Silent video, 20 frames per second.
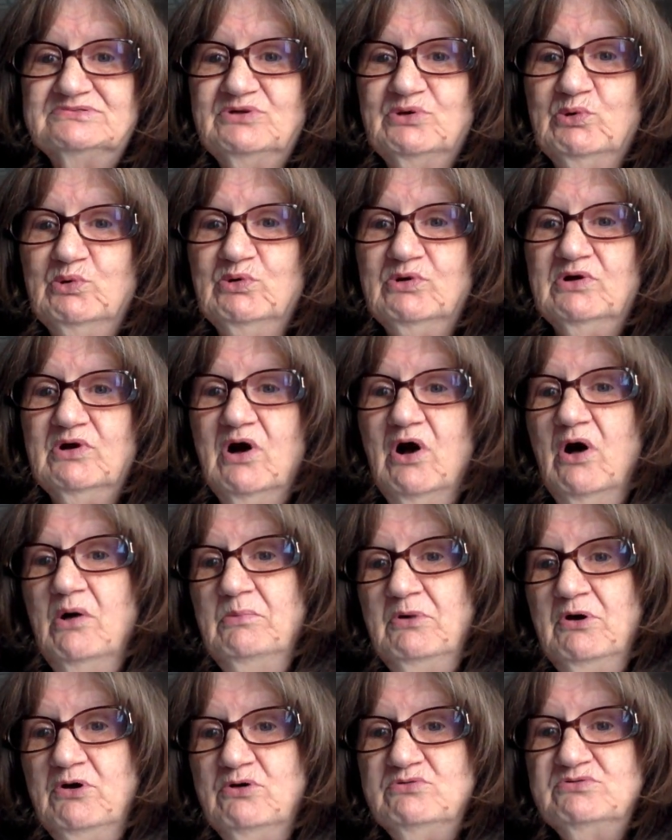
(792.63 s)
or
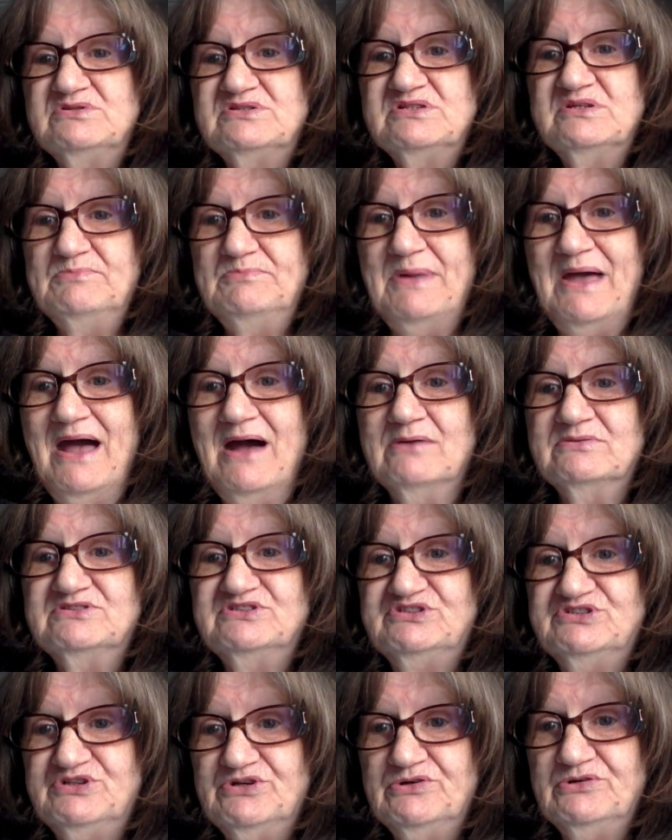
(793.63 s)
almost about
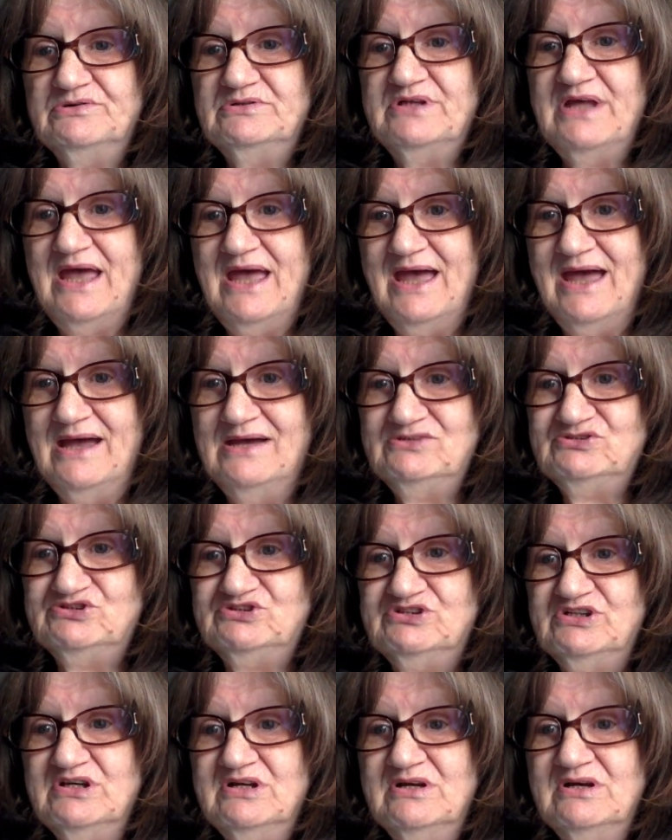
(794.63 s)
to turn to
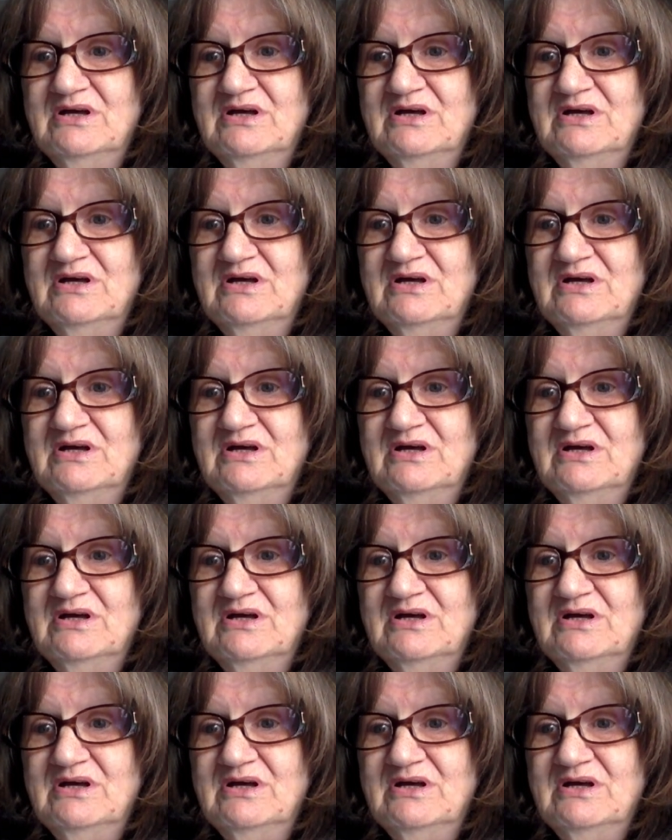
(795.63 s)
ash.